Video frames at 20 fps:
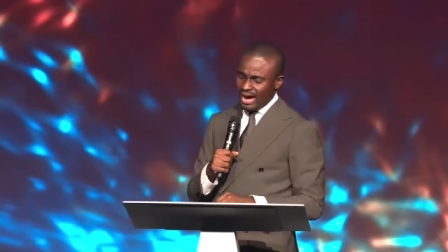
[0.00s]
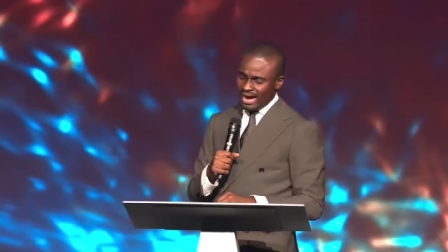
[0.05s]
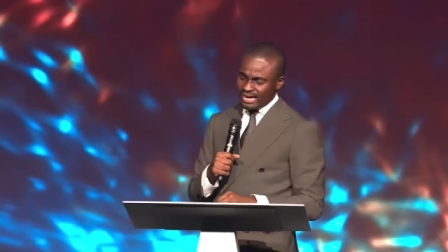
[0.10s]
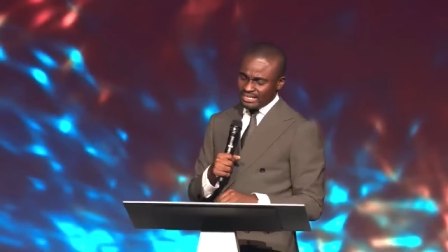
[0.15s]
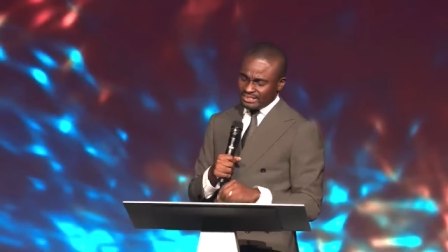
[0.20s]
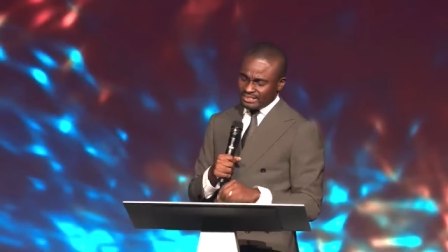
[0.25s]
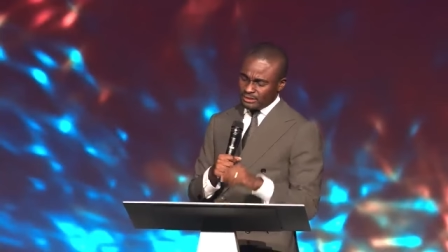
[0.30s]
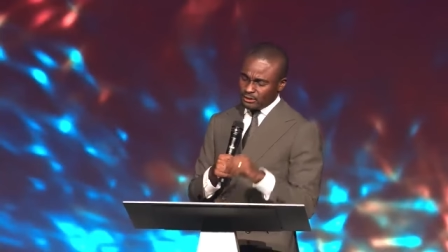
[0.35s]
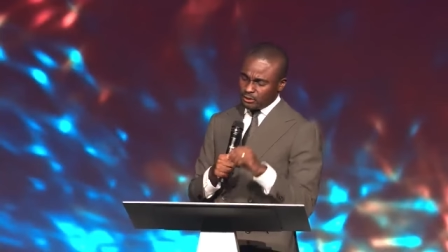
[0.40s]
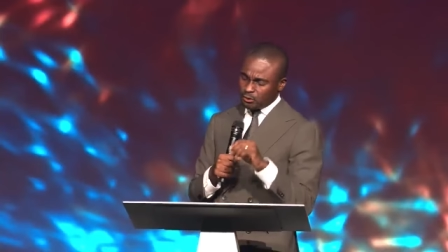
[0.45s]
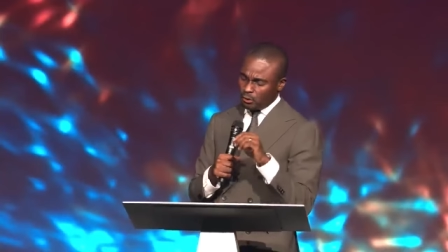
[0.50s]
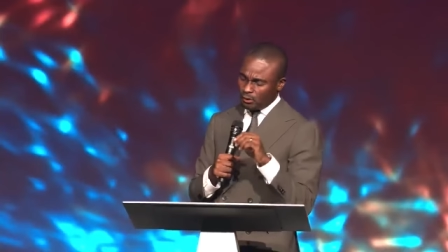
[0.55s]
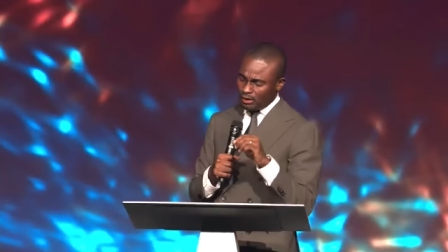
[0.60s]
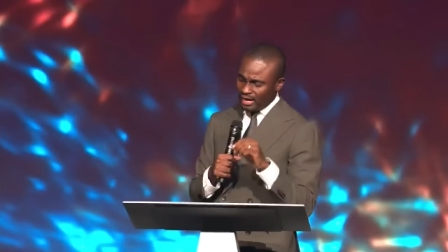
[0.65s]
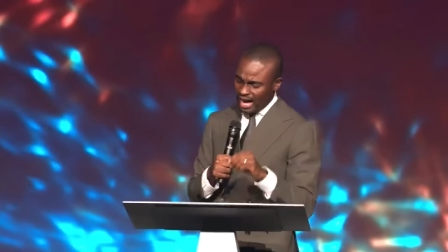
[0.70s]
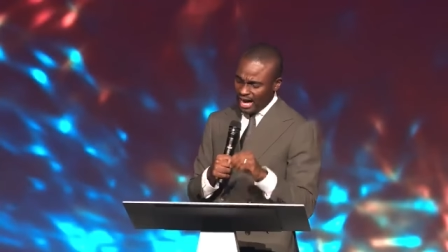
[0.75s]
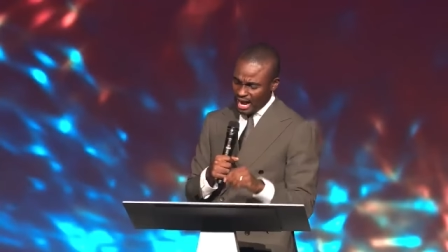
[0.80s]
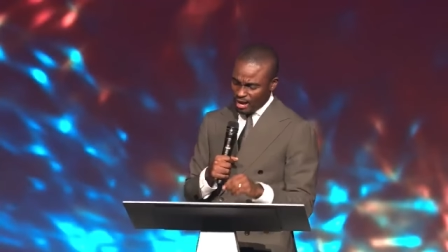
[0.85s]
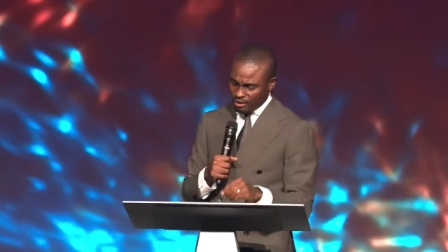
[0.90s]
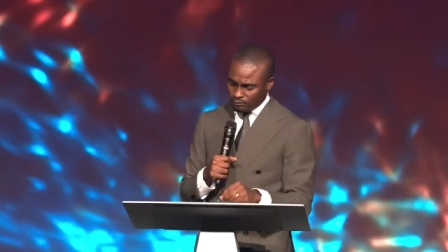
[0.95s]
I see your
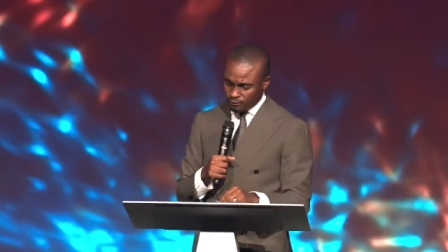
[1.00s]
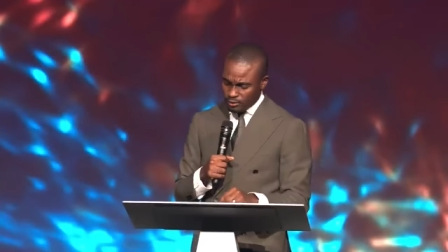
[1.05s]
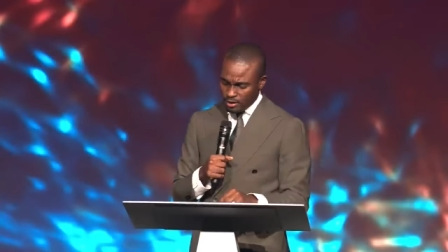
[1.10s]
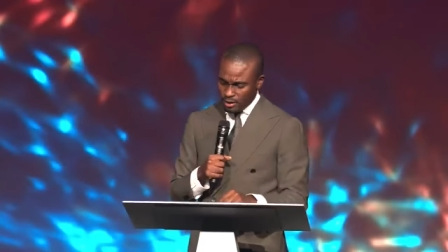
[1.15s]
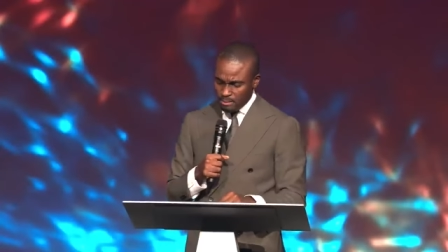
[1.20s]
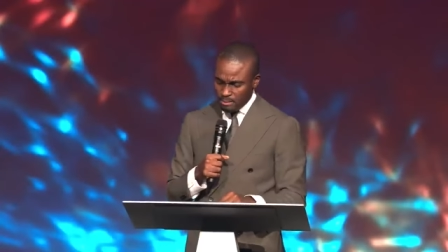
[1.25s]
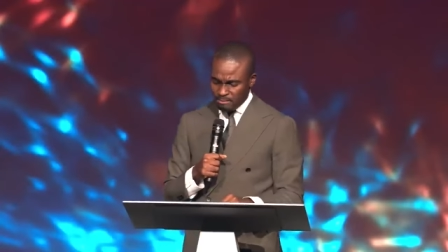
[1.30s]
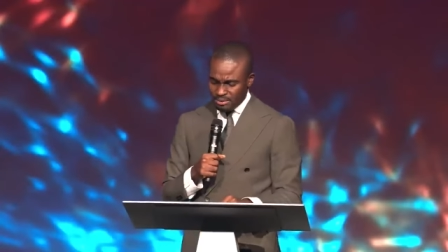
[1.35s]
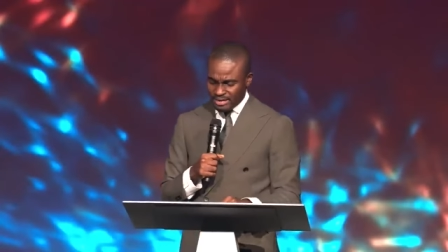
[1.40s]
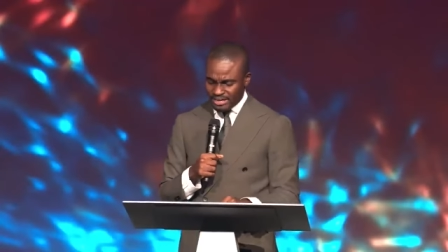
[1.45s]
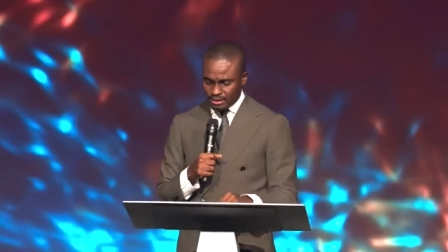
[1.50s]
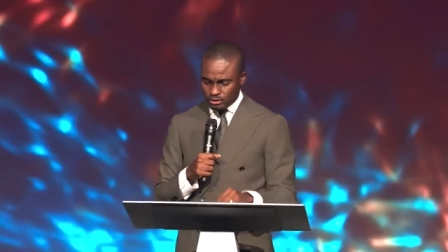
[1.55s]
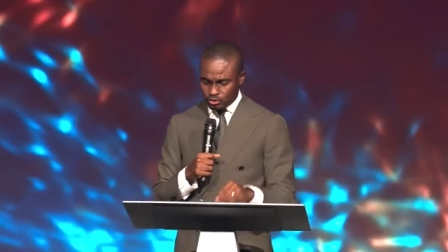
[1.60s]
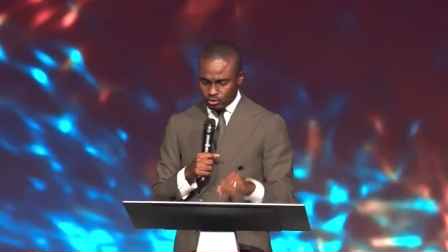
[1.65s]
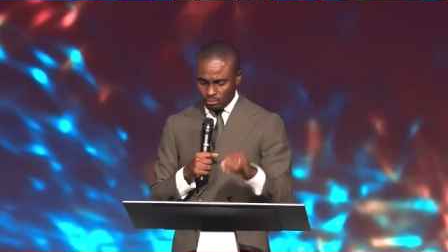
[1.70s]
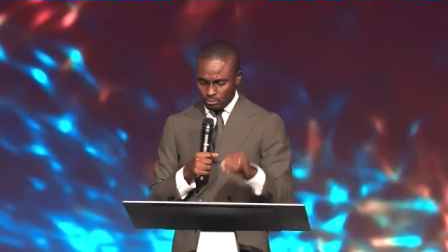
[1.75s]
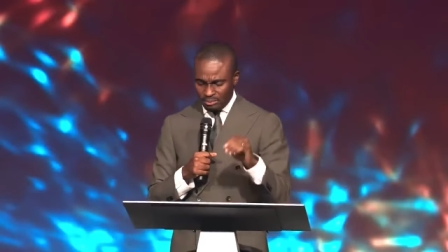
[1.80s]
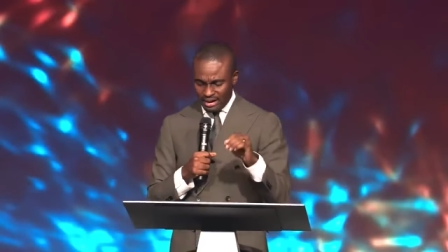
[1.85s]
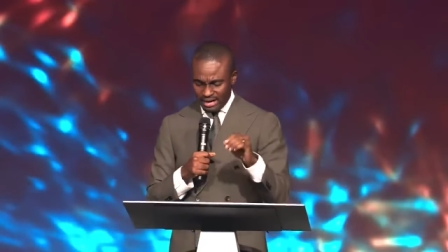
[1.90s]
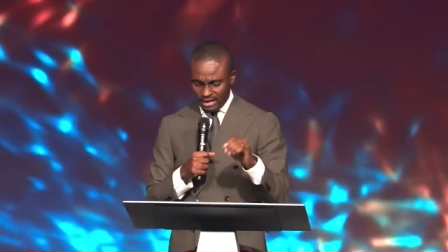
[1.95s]
life begin
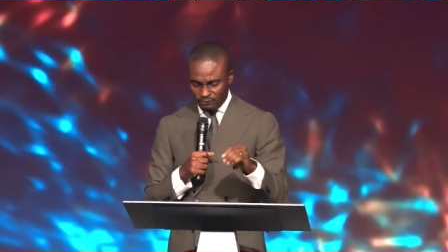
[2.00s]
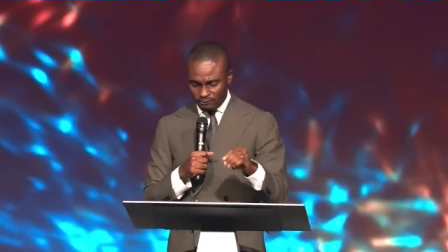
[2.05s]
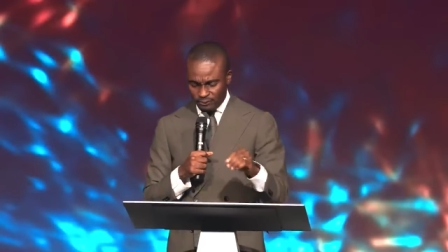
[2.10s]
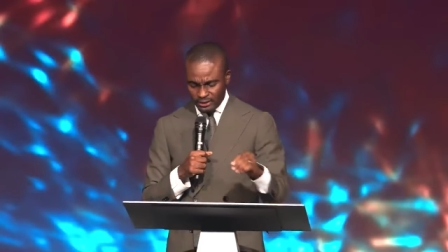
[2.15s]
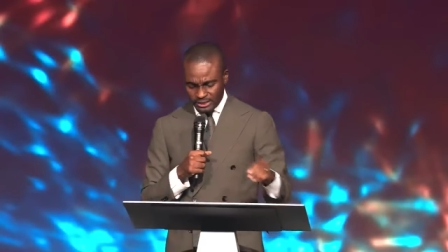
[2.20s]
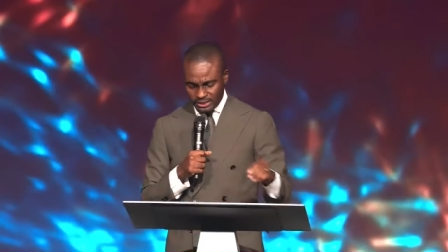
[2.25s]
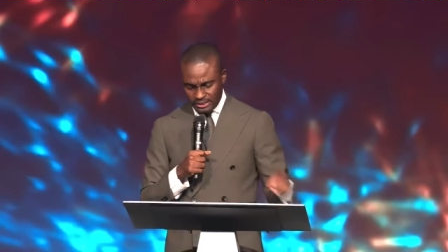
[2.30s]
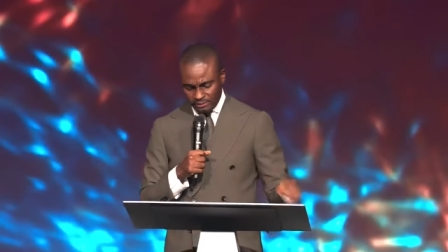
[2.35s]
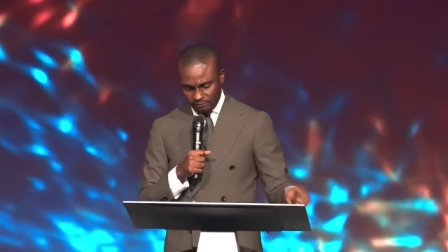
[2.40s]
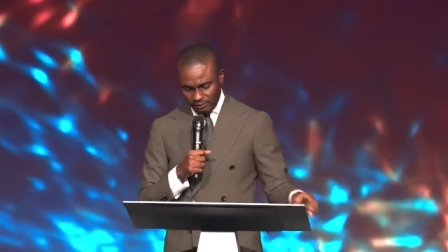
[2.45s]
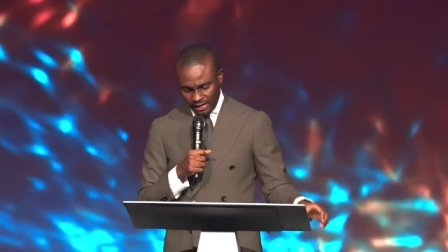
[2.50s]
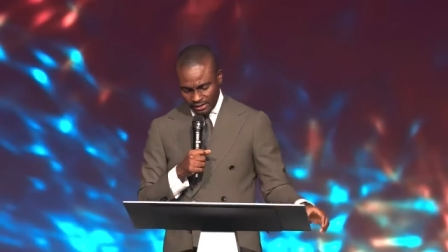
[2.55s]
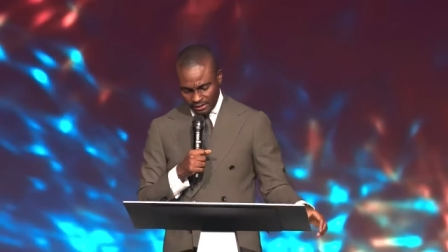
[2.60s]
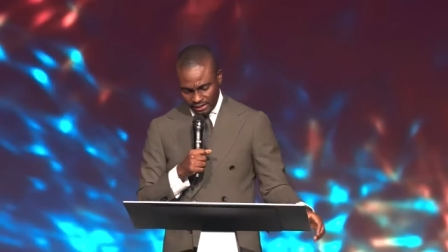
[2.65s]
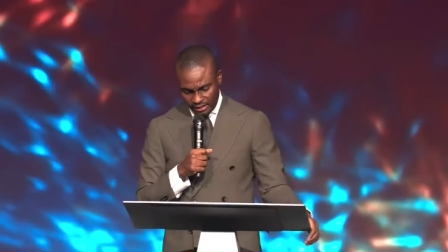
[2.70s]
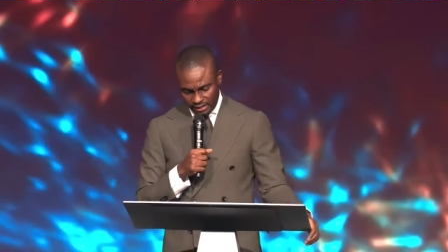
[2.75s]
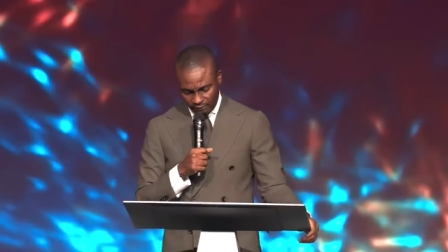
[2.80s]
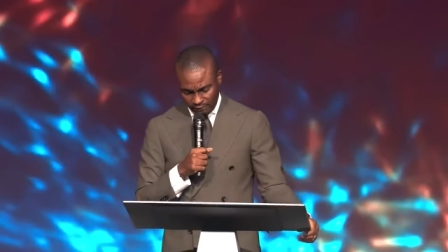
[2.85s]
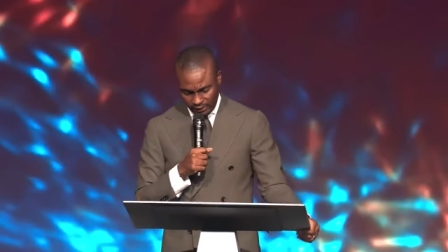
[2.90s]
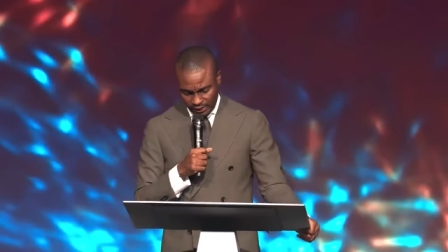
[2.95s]
to manifest divine
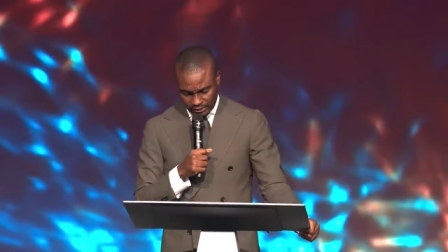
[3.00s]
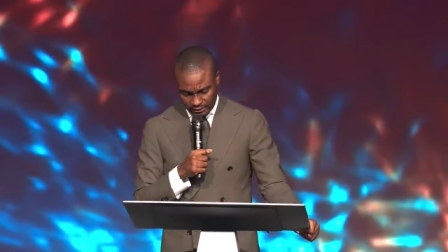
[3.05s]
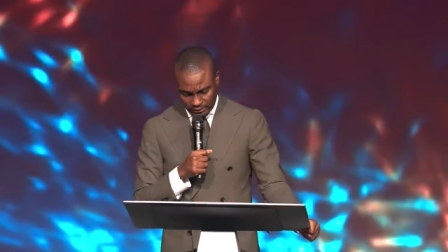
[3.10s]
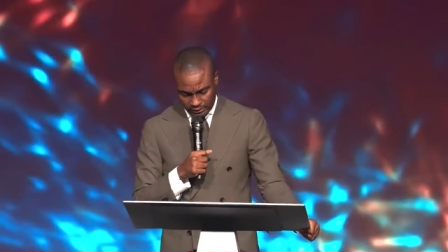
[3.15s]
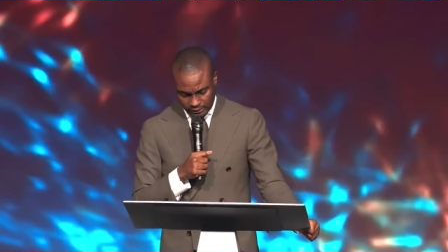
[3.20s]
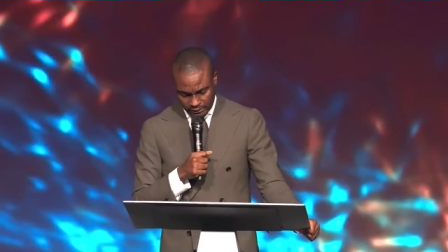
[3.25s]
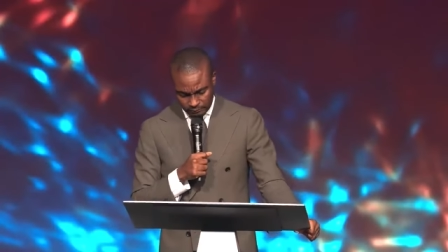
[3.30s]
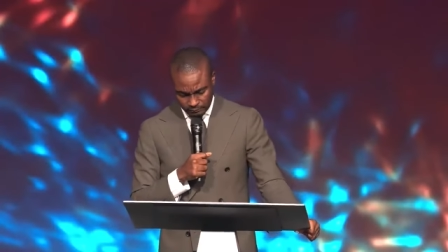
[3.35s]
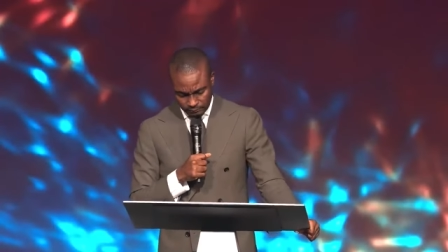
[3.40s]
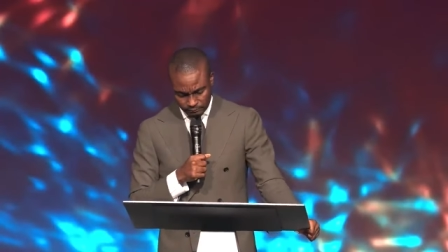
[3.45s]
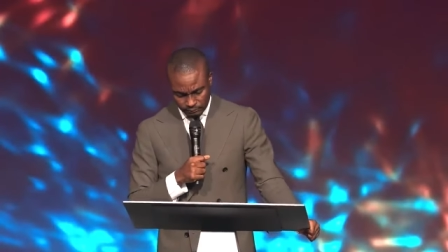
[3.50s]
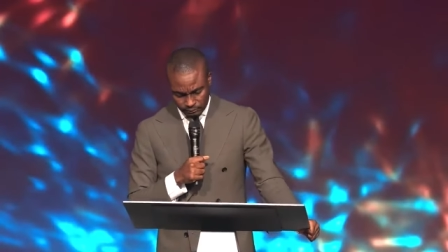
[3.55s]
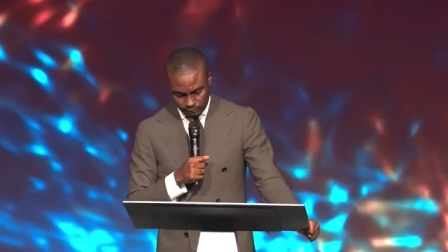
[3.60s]
relevance.